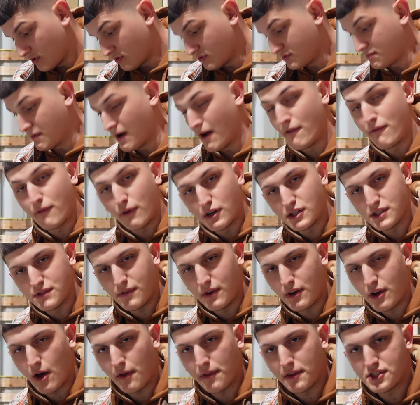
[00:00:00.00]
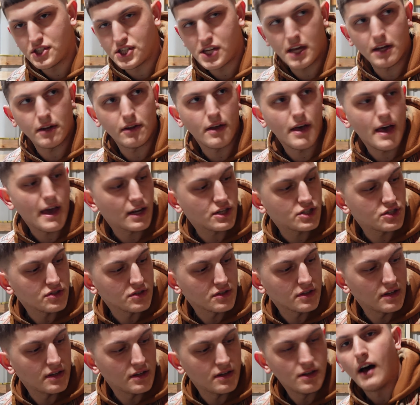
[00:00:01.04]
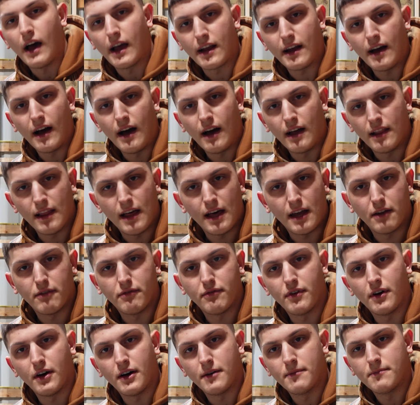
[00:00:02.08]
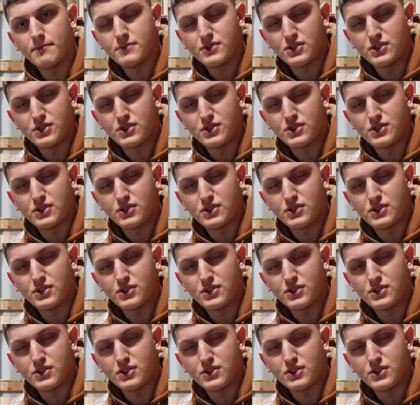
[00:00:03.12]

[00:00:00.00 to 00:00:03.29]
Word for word: It was my first video on the channel, actually, and I got a lot of uh,